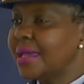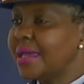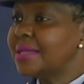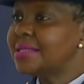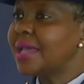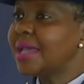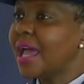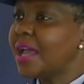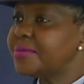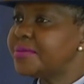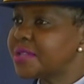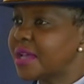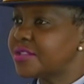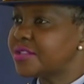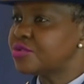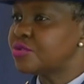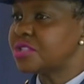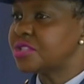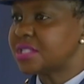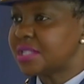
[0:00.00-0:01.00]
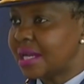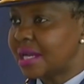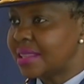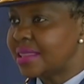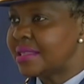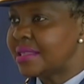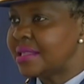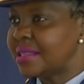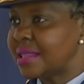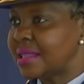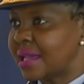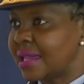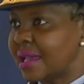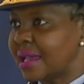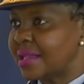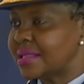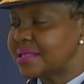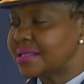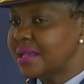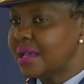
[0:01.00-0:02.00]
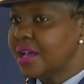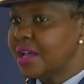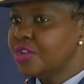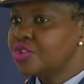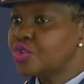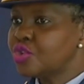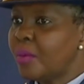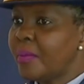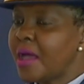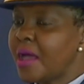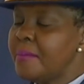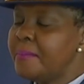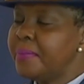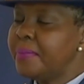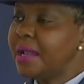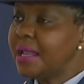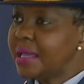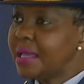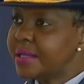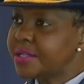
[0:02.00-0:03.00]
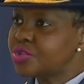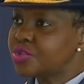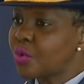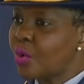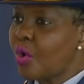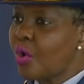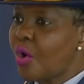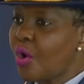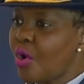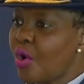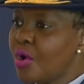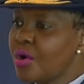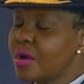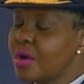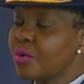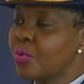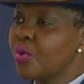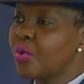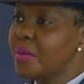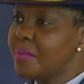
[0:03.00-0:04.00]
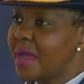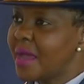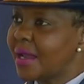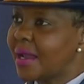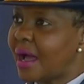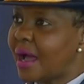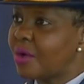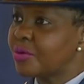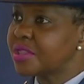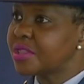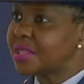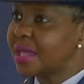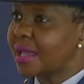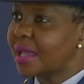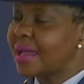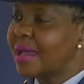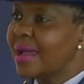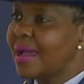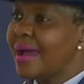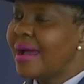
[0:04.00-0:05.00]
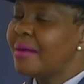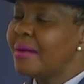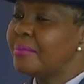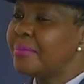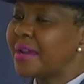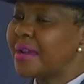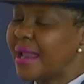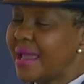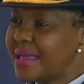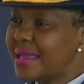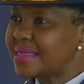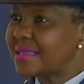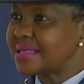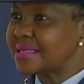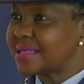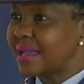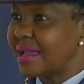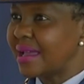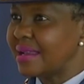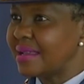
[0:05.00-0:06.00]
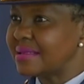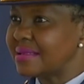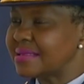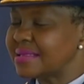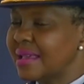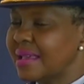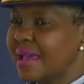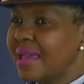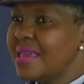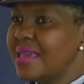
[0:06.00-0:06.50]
It helps us to strengthen the case. So my plea to all women out there, break the silence.